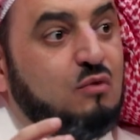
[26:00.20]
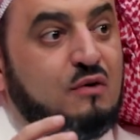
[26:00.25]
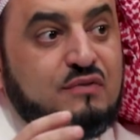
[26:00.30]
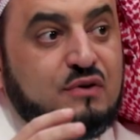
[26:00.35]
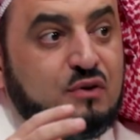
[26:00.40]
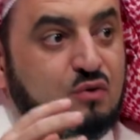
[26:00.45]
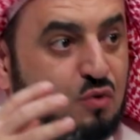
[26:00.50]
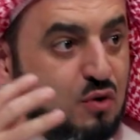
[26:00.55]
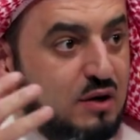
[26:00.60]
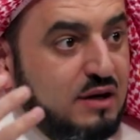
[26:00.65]

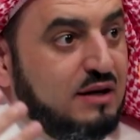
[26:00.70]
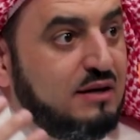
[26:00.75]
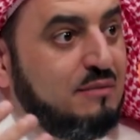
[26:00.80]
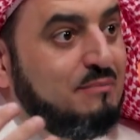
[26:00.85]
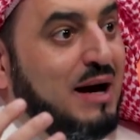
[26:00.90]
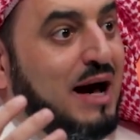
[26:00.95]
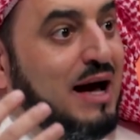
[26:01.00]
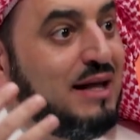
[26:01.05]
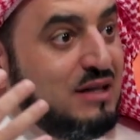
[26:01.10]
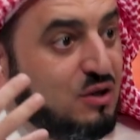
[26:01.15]
aspects of
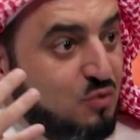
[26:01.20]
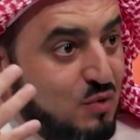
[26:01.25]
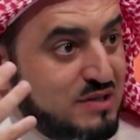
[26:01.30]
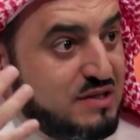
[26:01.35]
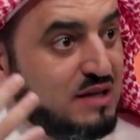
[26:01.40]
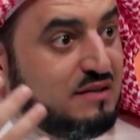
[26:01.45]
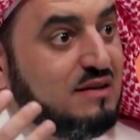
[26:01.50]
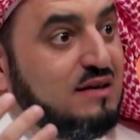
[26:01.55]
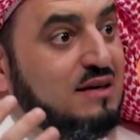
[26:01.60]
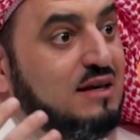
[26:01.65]
balance and
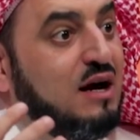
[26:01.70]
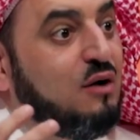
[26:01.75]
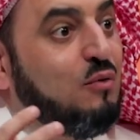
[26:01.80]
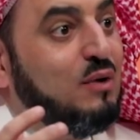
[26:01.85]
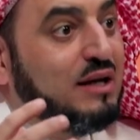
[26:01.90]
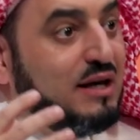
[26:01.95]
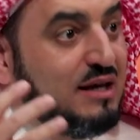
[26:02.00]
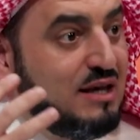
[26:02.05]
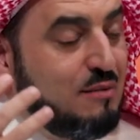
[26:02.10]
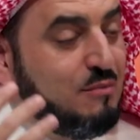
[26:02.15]
moderation
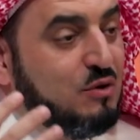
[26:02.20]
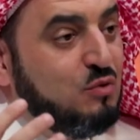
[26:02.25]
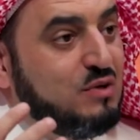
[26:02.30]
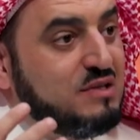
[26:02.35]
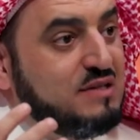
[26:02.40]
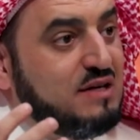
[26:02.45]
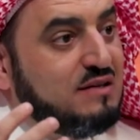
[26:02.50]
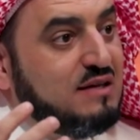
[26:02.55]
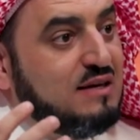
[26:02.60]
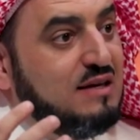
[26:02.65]
in the lives
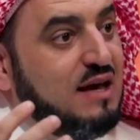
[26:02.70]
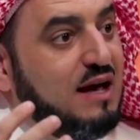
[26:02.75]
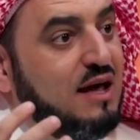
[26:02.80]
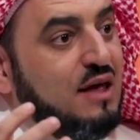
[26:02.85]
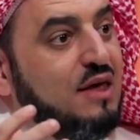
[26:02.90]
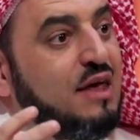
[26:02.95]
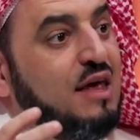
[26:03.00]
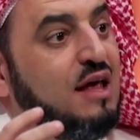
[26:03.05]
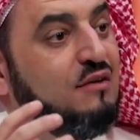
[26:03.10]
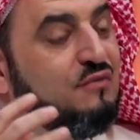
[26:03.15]
of all
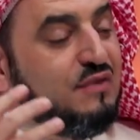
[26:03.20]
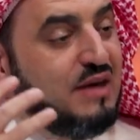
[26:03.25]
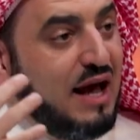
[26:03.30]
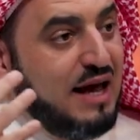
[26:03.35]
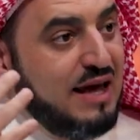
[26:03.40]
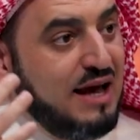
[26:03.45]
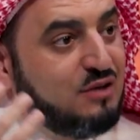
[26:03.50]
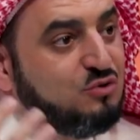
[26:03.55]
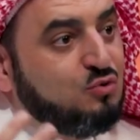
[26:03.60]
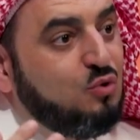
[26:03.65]
these nations
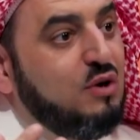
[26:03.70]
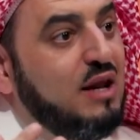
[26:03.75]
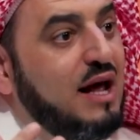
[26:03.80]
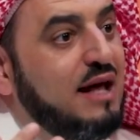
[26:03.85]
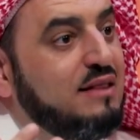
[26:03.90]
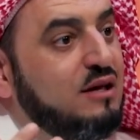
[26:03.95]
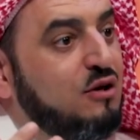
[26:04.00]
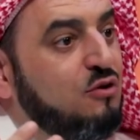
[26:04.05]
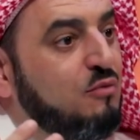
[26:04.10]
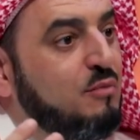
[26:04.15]
and peoples,
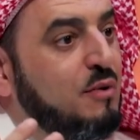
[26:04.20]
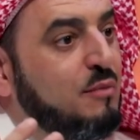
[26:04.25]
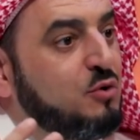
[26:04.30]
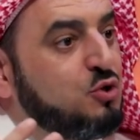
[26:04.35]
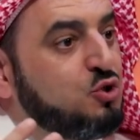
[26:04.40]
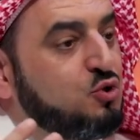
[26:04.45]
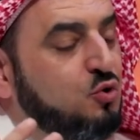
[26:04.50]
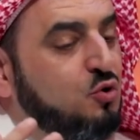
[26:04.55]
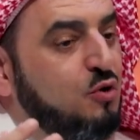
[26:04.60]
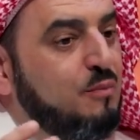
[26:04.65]

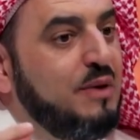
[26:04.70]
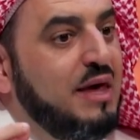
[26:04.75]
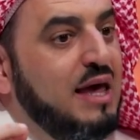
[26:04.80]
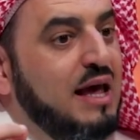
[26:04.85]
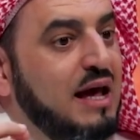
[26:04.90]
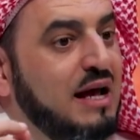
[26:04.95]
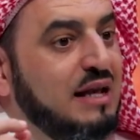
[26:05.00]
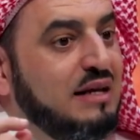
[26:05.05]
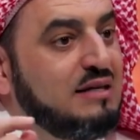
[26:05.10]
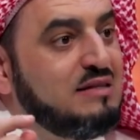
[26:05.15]
so that you
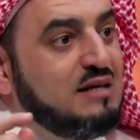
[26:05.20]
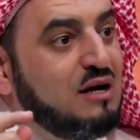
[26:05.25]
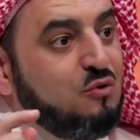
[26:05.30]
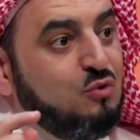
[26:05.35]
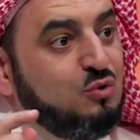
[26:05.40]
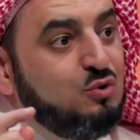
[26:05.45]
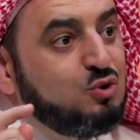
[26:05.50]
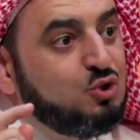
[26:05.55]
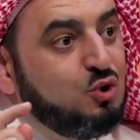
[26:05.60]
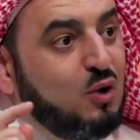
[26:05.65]
may be
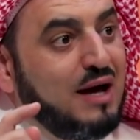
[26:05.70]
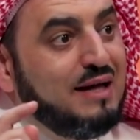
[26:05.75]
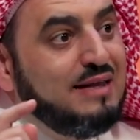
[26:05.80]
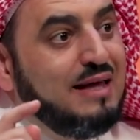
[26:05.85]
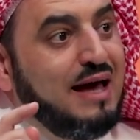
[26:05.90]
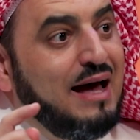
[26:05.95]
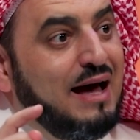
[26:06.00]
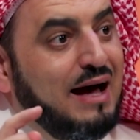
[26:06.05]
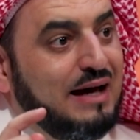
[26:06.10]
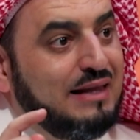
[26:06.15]
witnesses
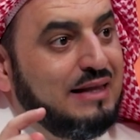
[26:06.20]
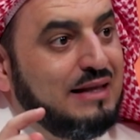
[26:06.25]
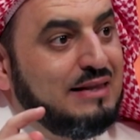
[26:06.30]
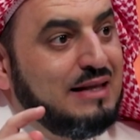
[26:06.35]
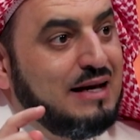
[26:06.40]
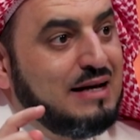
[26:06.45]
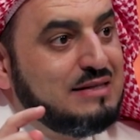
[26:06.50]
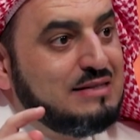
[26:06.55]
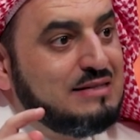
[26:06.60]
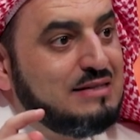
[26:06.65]
over
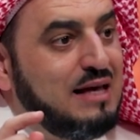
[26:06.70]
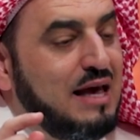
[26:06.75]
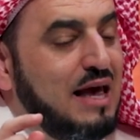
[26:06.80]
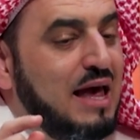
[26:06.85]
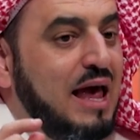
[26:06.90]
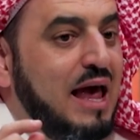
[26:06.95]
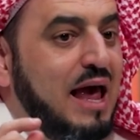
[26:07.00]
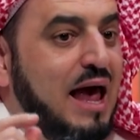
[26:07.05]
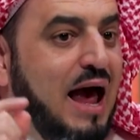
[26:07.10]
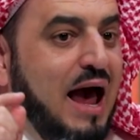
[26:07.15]
mankind.
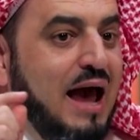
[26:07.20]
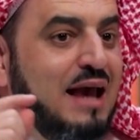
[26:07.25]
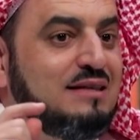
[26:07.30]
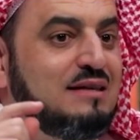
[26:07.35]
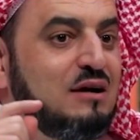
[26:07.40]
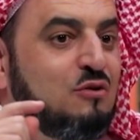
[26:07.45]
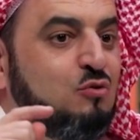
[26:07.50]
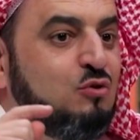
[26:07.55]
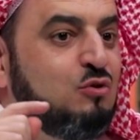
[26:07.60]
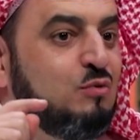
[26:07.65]
This
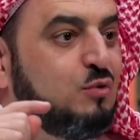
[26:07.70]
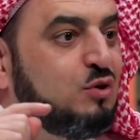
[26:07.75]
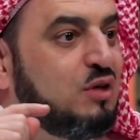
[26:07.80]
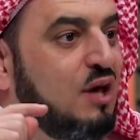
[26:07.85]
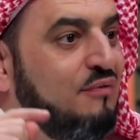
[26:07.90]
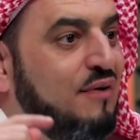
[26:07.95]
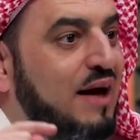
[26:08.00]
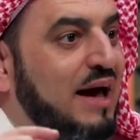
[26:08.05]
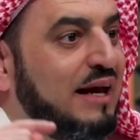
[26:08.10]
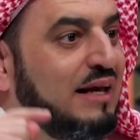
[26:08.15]
means
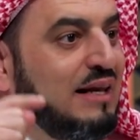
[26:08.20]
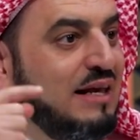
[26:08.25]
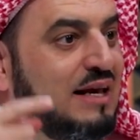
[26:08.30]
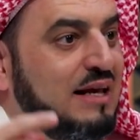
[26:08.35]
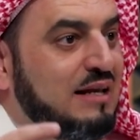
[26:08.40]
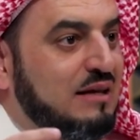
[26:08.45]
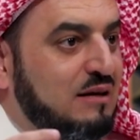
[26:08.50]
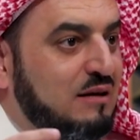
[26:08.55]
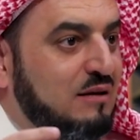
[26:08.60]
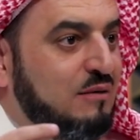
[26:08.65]
being
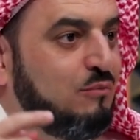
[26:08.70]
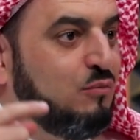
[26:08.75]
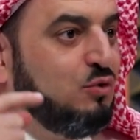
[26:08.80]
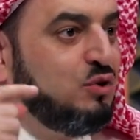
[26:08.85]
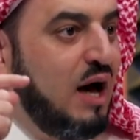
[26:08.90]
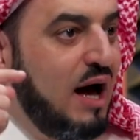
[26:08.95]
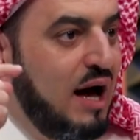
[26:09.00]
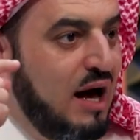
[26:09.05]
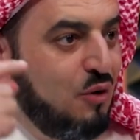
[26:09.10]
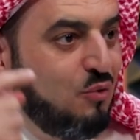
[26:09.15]
engaged,
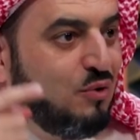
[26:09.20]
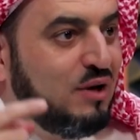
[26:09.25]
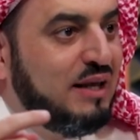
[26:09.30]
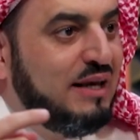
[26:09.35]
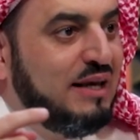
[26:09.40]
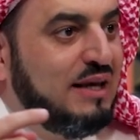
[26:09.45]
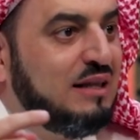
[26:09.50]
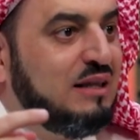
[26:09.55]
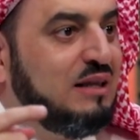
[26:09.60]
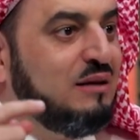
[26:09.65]
interacting, and
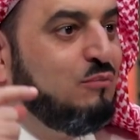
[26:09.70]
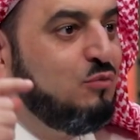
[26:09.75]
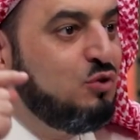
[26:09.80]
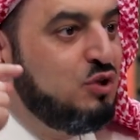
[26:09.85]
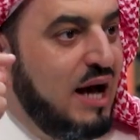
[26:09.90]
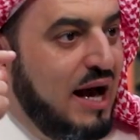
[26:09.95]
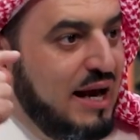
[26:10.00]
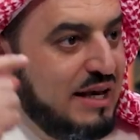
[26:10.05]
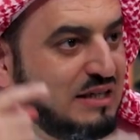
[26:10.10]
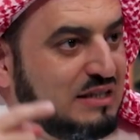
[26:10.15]

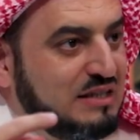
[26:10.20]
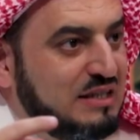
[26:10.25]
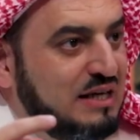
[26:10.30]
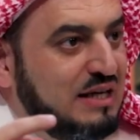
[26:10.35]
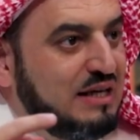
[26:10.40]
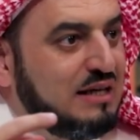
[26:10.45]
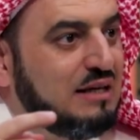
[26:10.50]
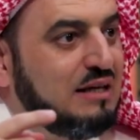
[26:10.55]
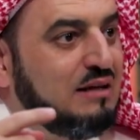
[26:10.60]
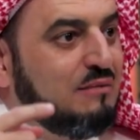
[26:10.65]
coexisting with these
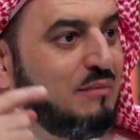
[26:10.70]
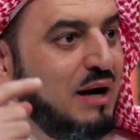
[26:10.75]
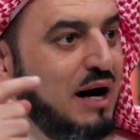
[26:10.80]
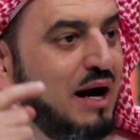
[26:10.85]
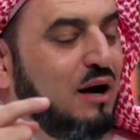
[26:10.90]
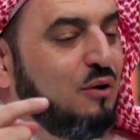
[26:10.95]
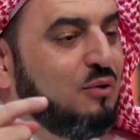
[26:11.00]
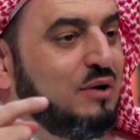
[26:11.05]
people,